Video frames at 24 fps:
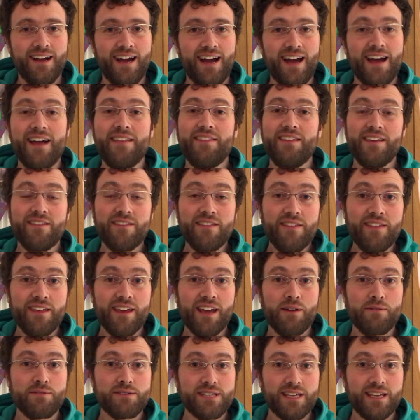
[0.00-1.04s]
And the other
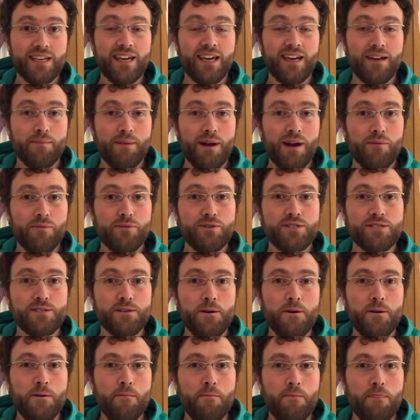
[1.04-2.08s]
thing I was thinking about was
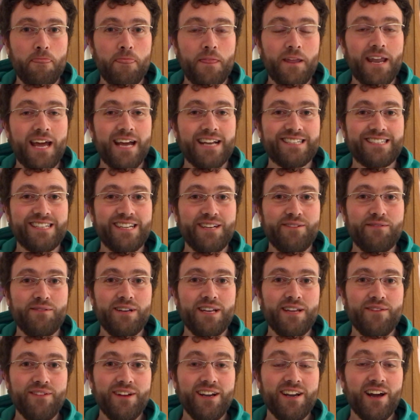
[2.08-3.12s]
that actually
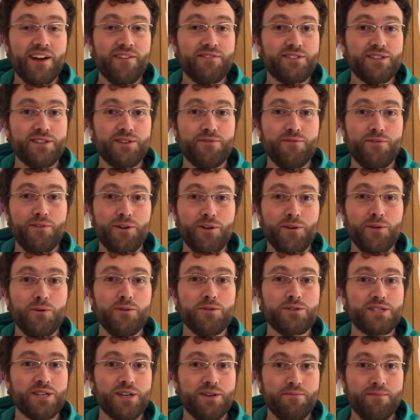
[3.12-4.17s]
living life to the full
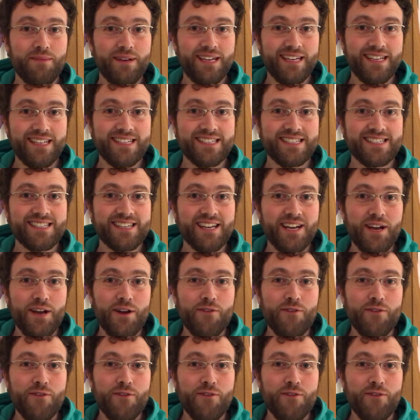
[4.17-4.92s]
also means